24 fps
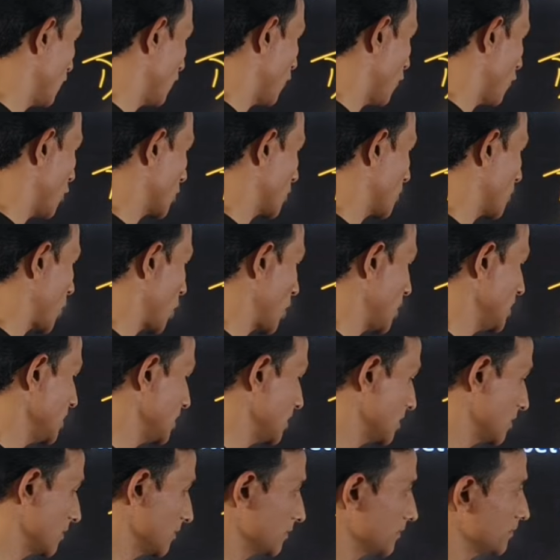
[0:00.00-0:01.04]
Fourth
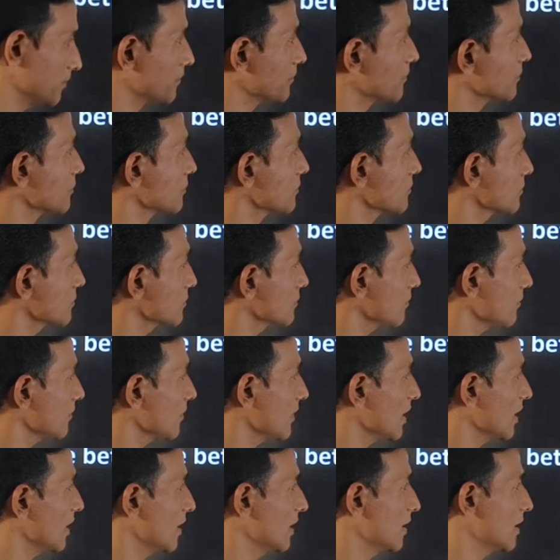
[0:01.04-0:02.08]
point,
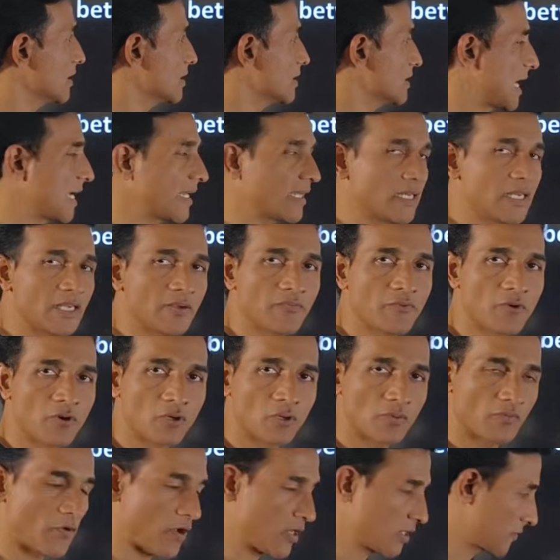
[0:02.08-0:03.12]
in a cyclic
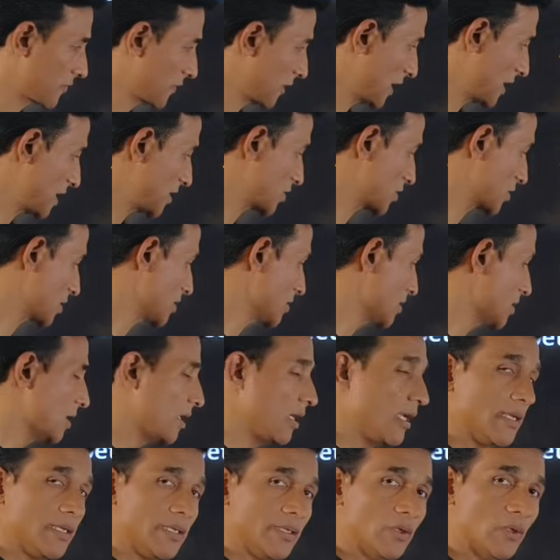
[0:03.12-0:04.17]
photophosphorylation,
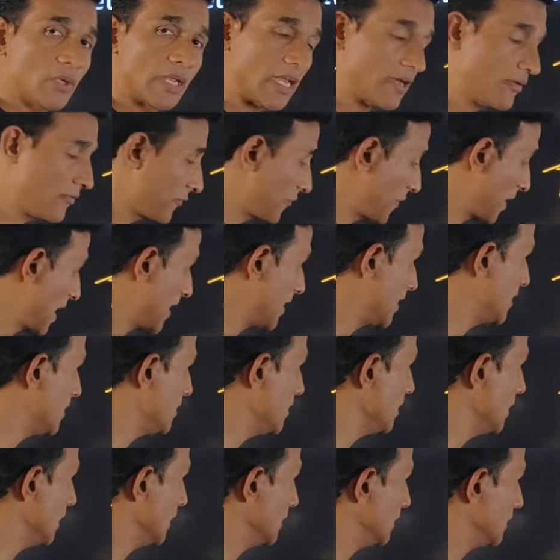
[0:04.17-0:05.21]
you can
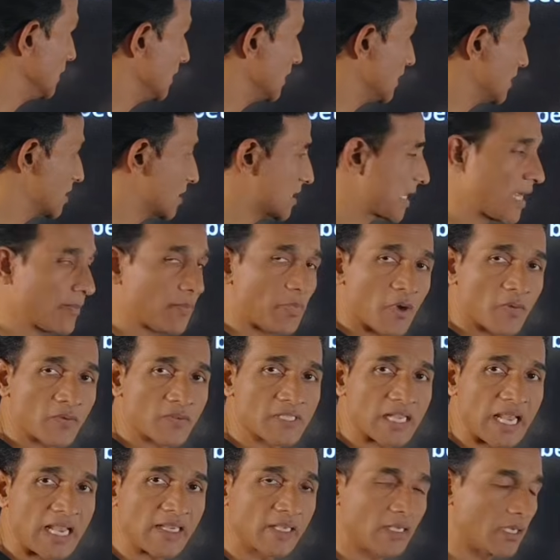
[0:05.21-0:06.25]
find this type of
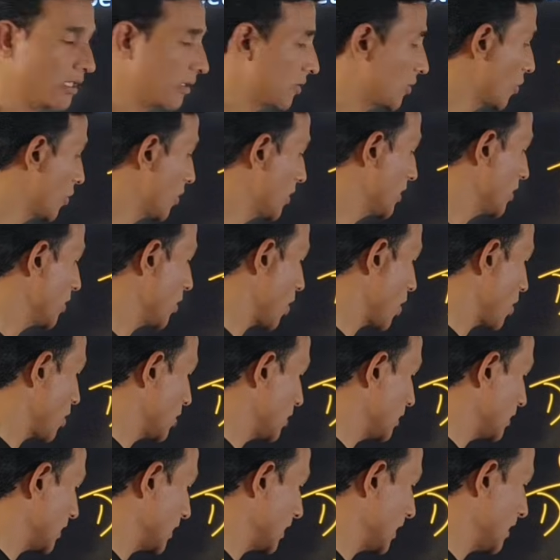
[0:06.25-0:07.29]
cycle going
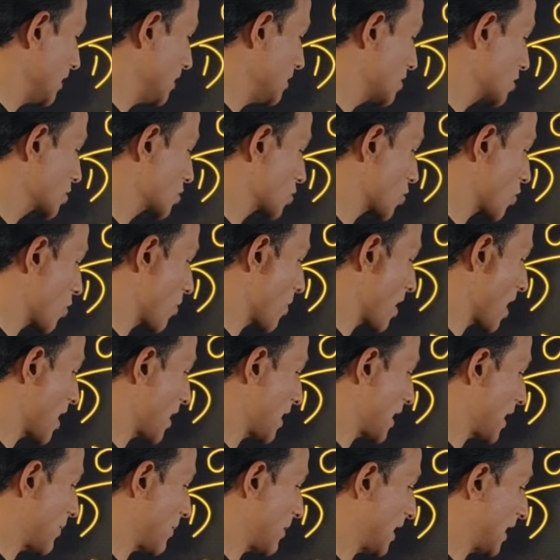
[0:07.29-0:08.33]
on in stroma
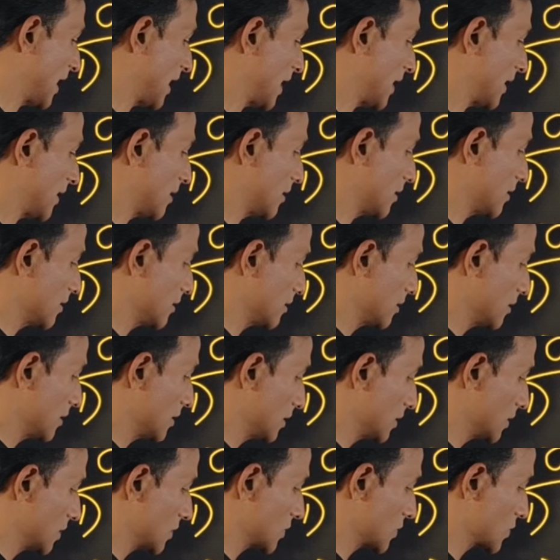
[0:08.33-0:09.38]
lamellae.
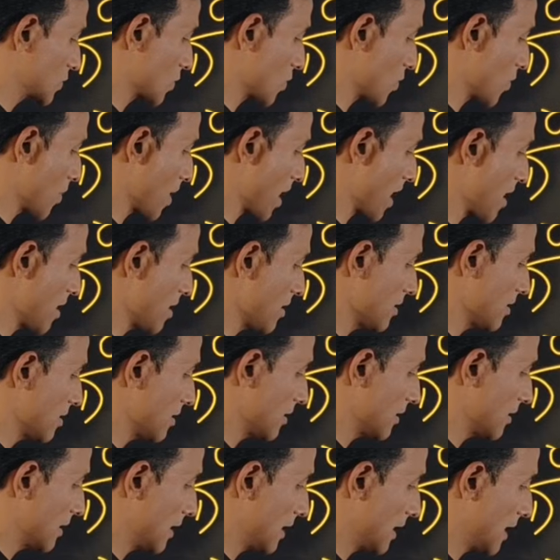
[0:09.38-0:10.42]
Stroma
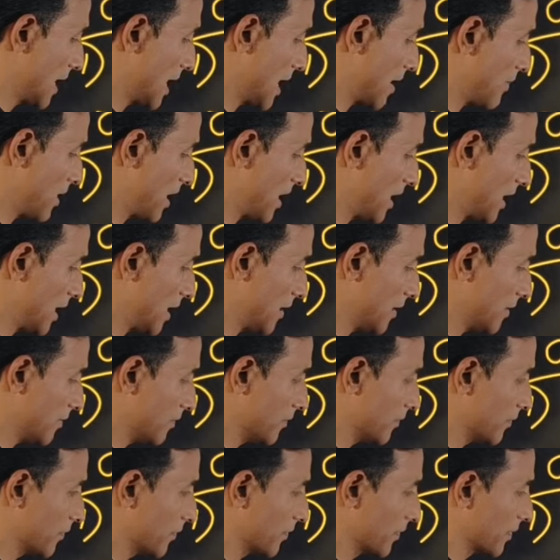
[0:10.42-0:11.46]

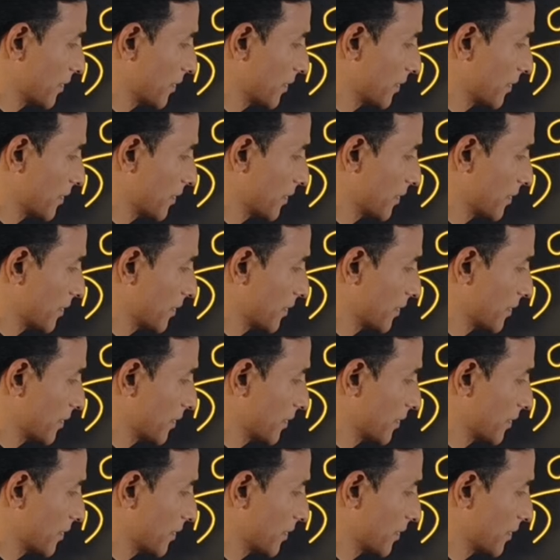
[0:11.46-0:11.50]
lamellae.